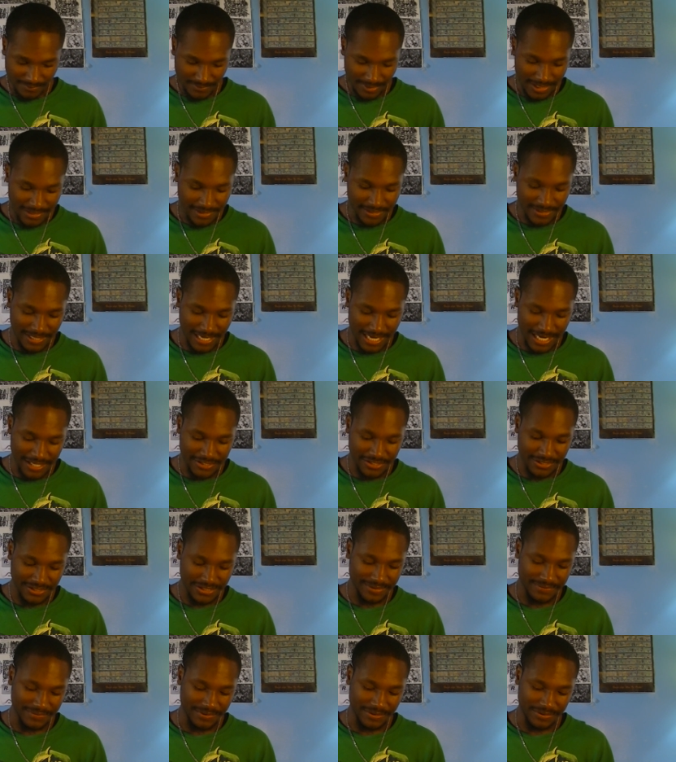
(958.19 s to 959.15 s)
Slashy
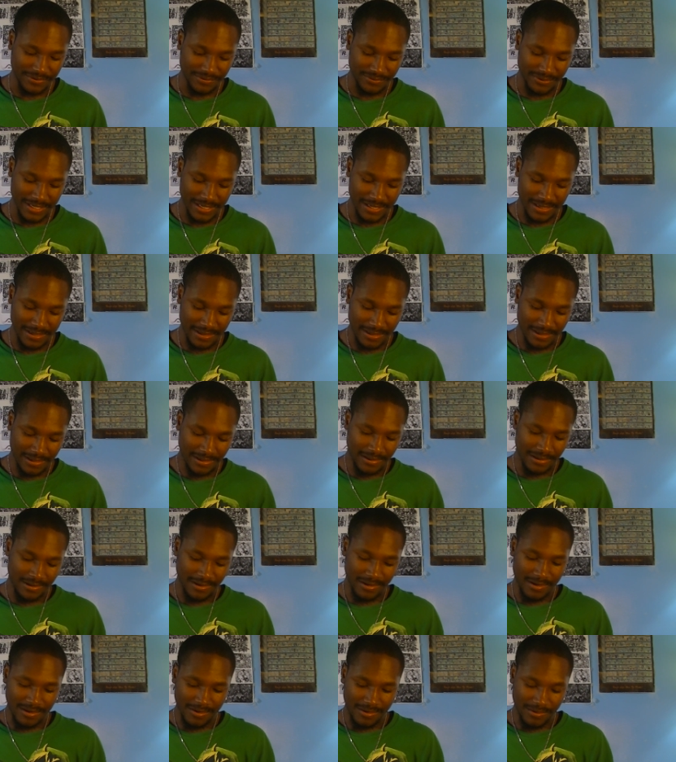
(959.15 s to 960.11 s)
seventy three.
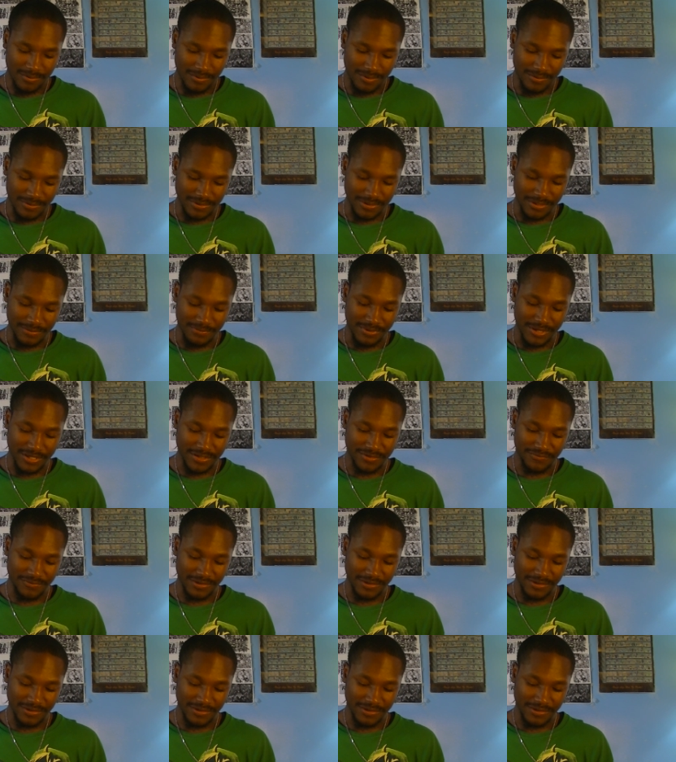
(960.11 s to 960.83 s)
What was the best